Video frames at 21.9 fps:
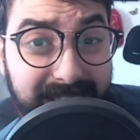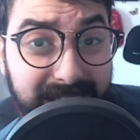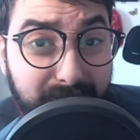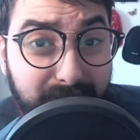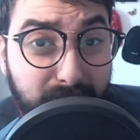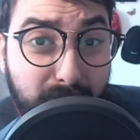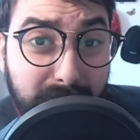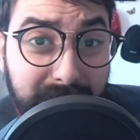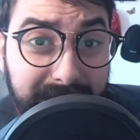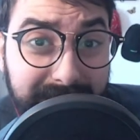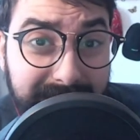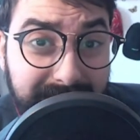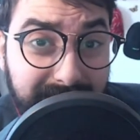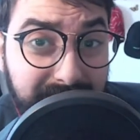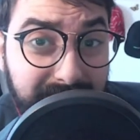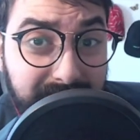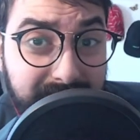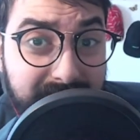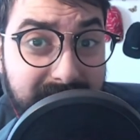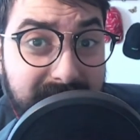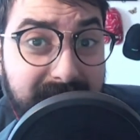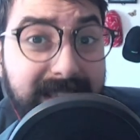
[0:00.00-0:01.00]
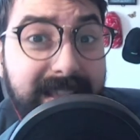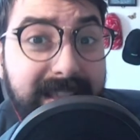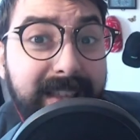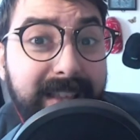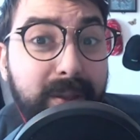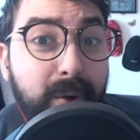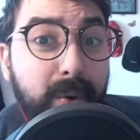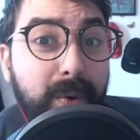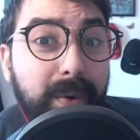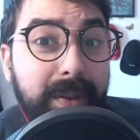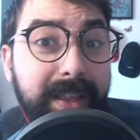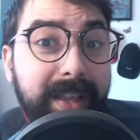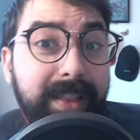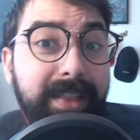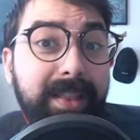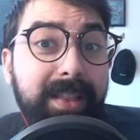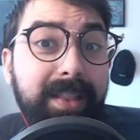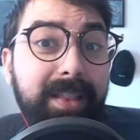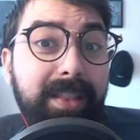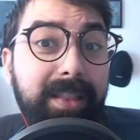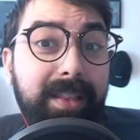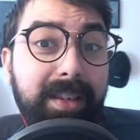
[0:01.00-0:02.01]
relief than the than
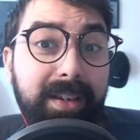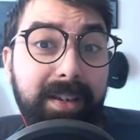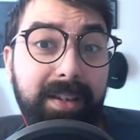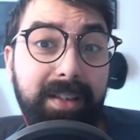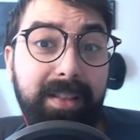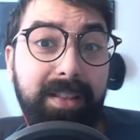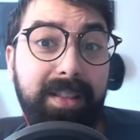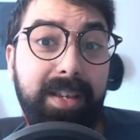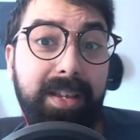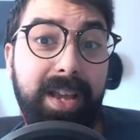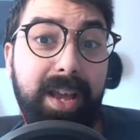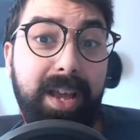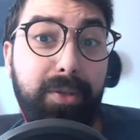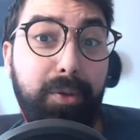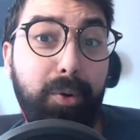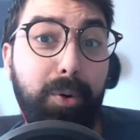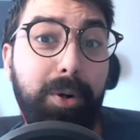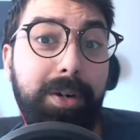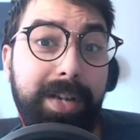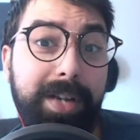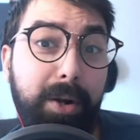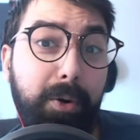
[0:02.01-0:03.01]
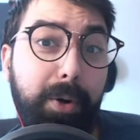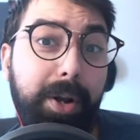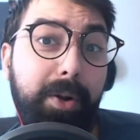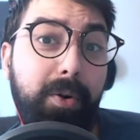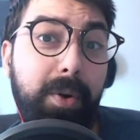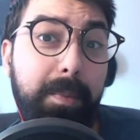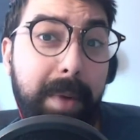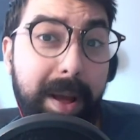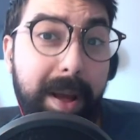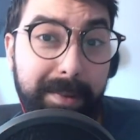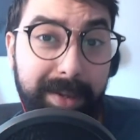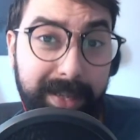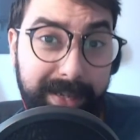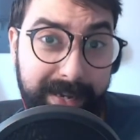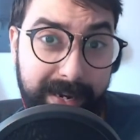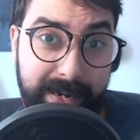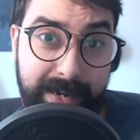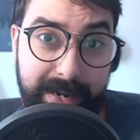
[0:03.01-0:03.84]
the the authoritarian Republican